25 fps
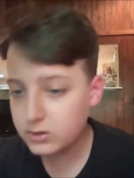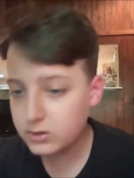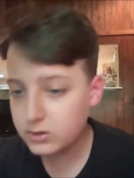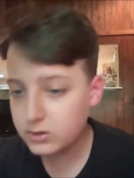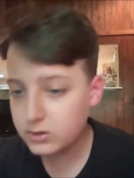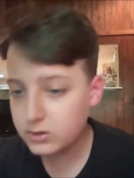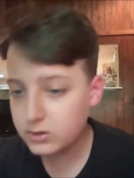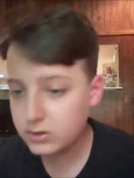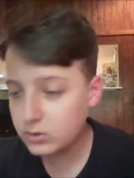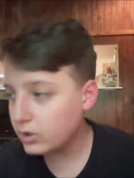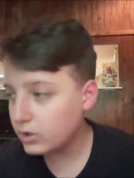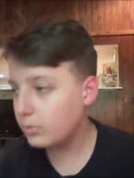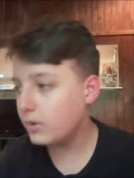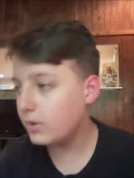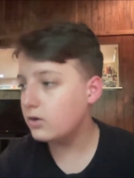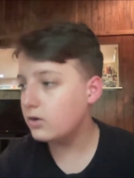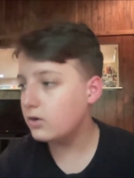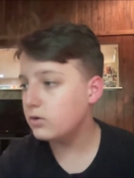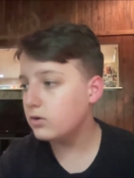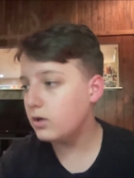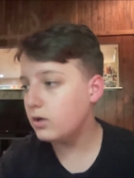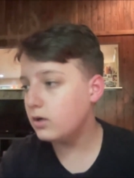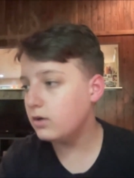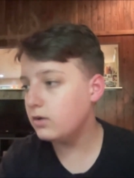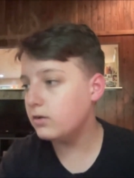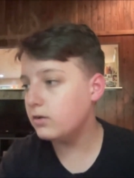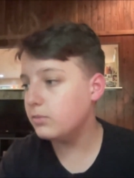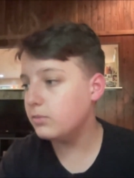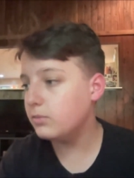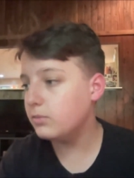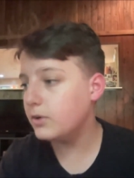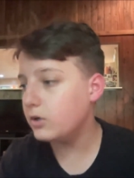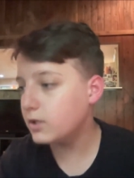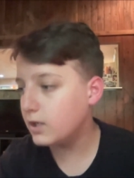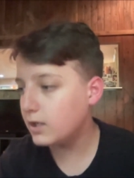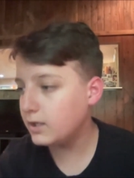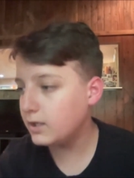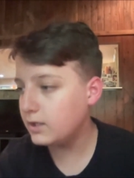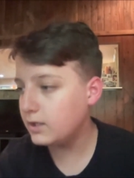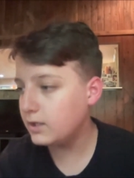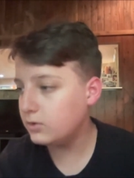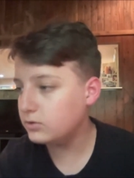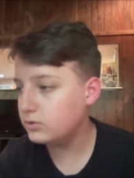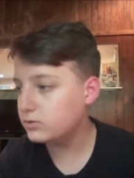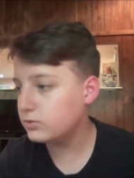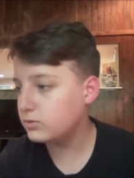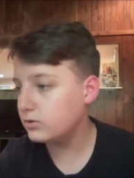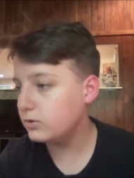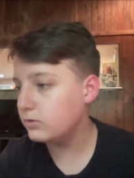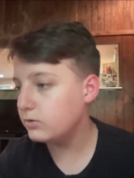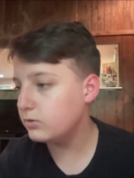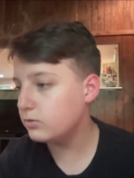spread the word about God.